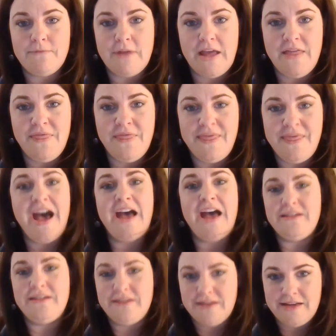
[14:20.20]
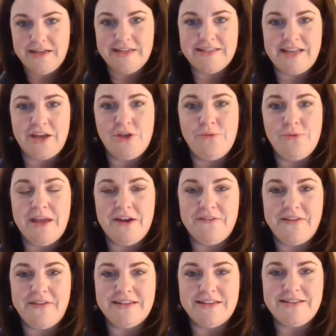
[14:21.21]
And that is how you
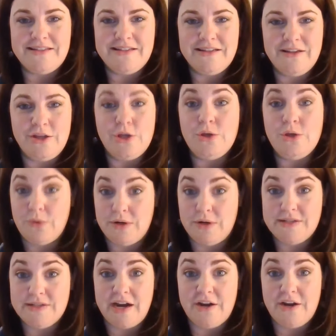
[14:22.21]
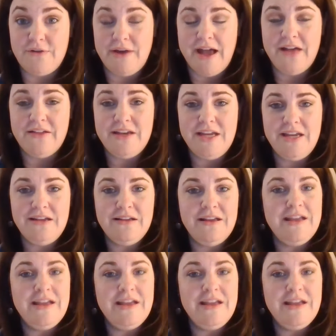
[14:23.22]
manifest your desired reality.